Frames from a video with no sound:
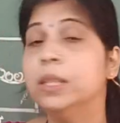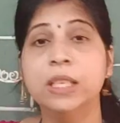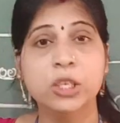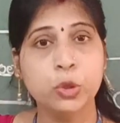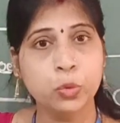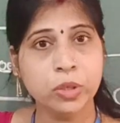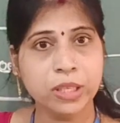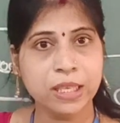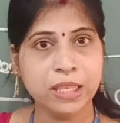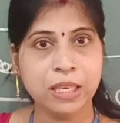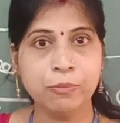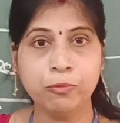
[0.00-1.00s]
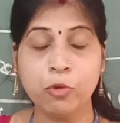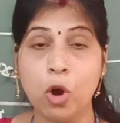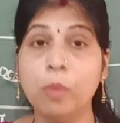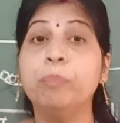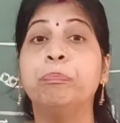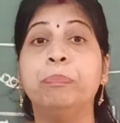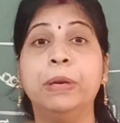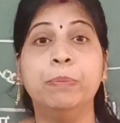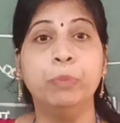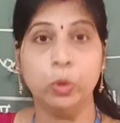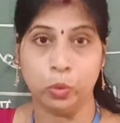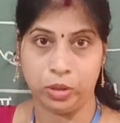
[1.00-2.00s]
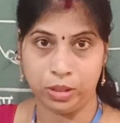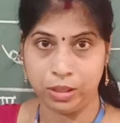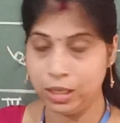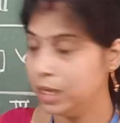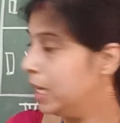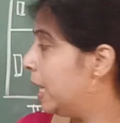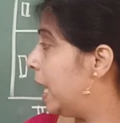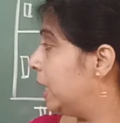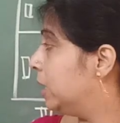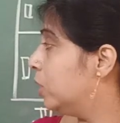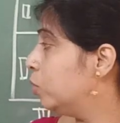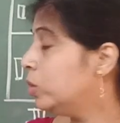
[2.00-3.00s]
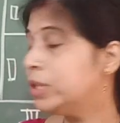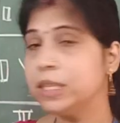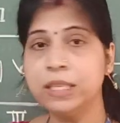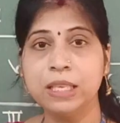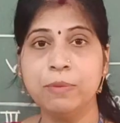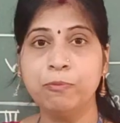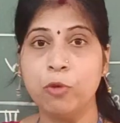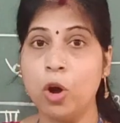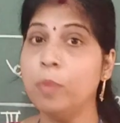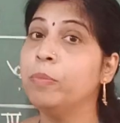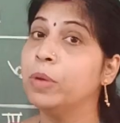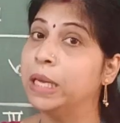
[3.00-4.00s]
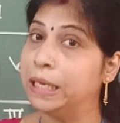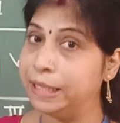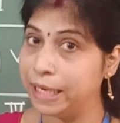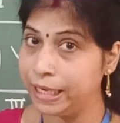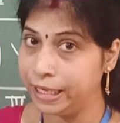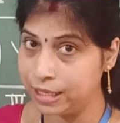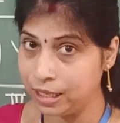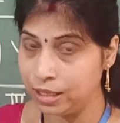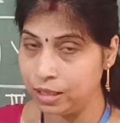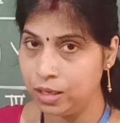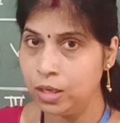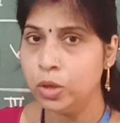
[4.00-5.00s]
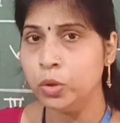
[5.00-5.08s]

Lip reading: the shoot system form plumule and the root system form radicle.